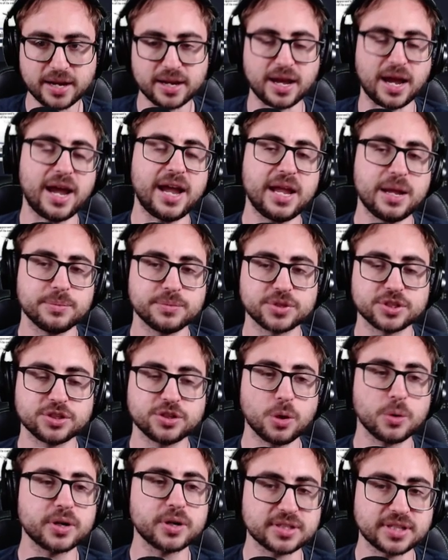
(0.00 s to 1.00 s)
I am so
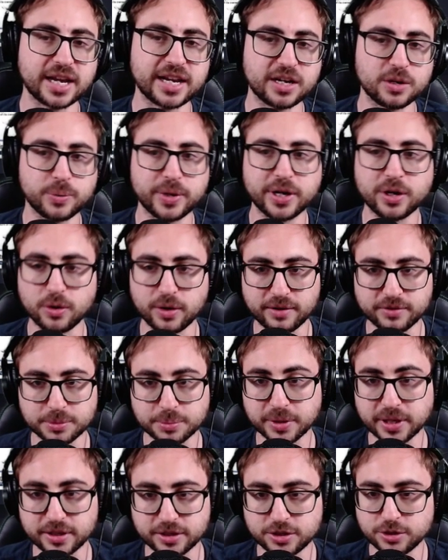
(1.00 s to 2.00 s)
excited we don't have to play
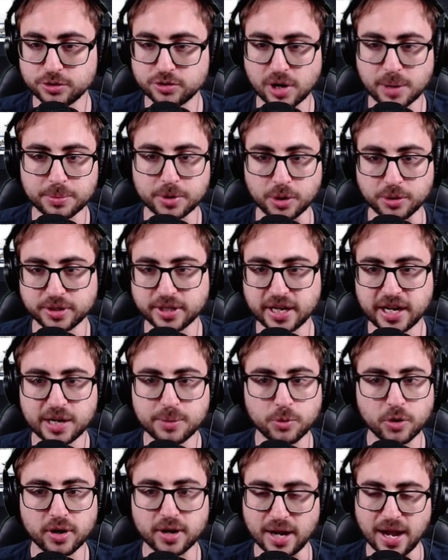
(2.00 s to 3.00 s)
the 2-drop Goten
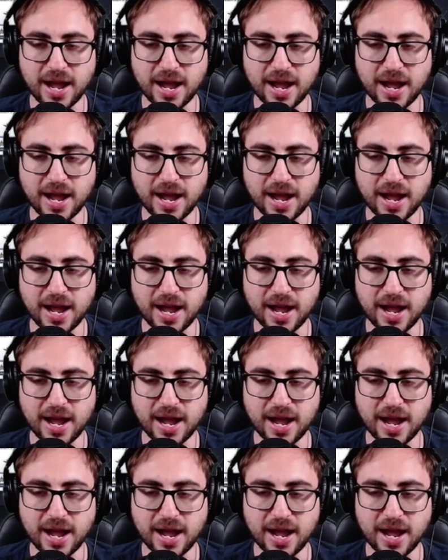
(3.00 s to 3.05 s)
anymore.